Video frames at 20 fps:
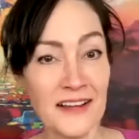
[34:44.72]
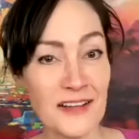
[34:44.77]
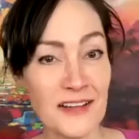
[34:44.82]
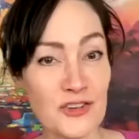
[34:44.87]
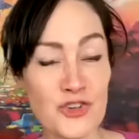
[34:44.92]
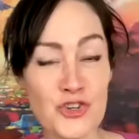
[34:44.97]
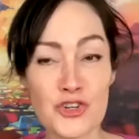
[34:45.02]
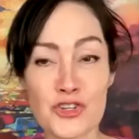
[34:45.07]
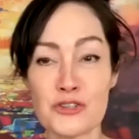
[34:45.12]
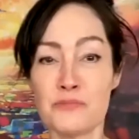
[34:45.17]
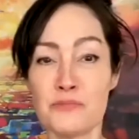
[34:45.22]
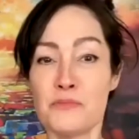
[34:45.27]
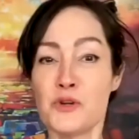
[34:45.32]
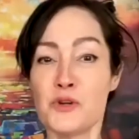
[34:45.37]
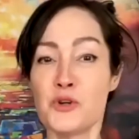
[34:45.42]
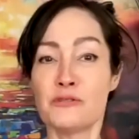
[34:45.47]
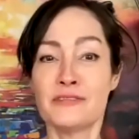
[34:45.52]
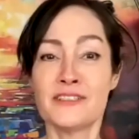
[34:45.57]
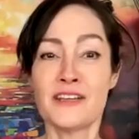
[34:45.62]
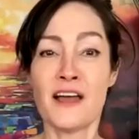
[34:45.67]
Just
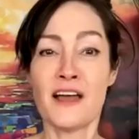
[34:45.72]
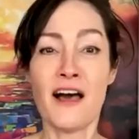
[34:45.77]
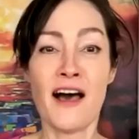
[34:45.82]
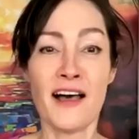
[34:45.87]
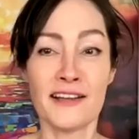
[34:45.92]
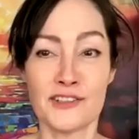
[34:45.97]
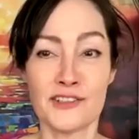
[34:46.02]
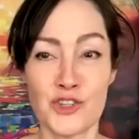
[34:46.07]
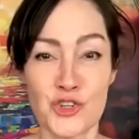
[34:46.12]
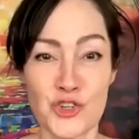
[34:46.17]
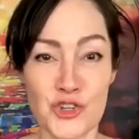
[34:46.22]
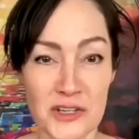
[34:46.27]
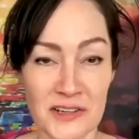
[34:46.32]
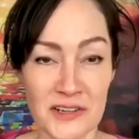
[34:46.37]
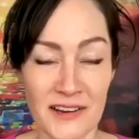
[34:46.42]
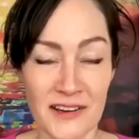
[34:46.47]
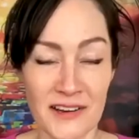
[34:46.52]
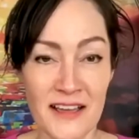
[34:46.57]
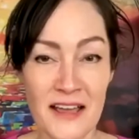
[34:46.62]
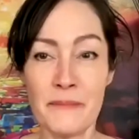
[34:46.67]
move, touch,
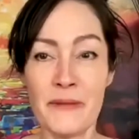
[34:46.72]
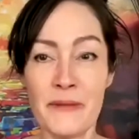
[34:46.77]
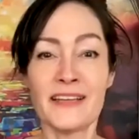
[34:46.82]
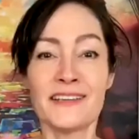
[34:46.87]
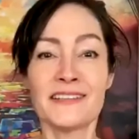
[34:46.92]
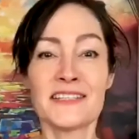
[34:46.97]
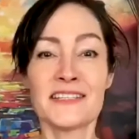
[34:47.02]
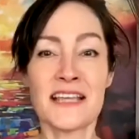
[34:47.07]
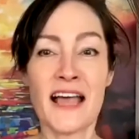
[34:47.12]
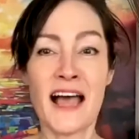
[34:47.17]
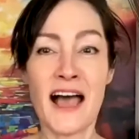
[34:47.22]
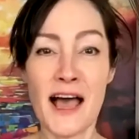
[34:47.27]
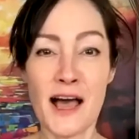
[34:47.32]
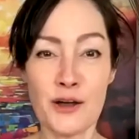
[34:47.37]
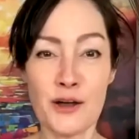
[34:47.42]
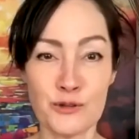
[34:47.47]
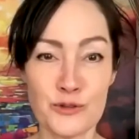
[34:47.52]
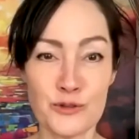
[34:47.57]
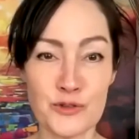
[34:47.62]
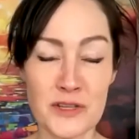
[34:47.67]
make
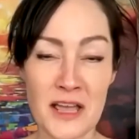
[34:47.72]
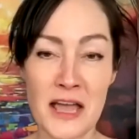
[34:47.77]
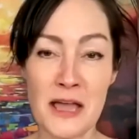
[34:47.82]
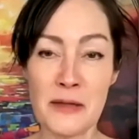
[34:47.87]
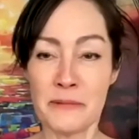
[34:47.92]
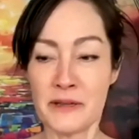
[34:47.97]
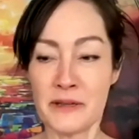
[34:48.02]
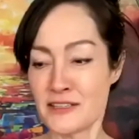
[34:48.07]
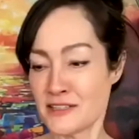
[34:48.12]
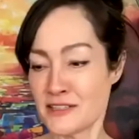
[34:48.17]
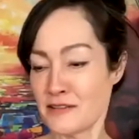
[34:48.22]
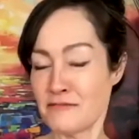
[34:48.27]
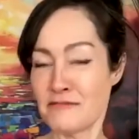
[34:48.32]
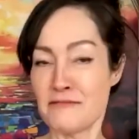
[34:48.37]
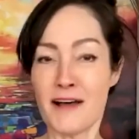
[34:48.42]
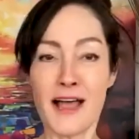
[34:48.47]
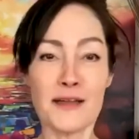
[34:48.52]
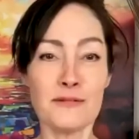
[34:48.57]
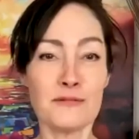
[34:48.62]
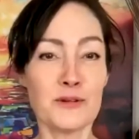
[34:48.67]
sounds, because it
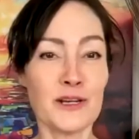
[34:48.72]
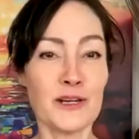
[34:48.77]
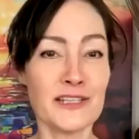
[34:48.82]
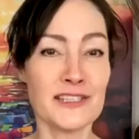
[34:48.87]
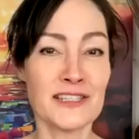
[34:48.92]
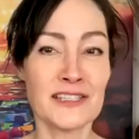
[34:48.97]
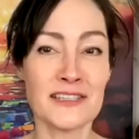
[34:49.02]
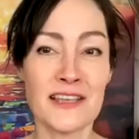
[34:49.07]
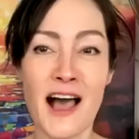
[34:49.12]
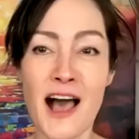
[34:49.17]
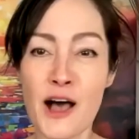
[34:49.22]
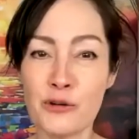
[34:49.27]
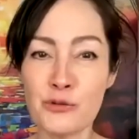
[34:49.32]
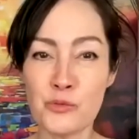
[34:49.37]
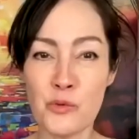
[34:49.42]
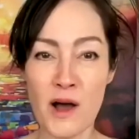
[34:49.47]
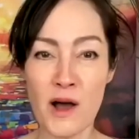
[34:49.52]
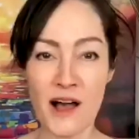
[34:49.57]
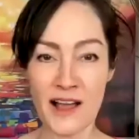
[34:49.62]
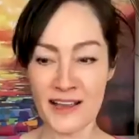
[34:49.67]
vibrates
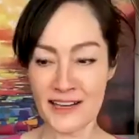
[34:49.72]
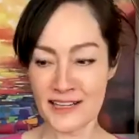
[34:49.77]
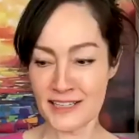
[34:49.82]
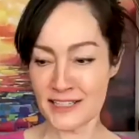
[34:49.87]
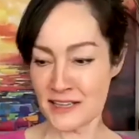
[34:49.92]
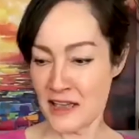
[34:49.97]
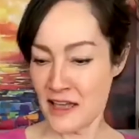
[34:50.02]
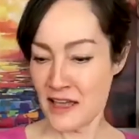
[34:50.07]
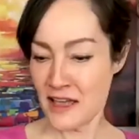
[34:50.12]
sound-wise,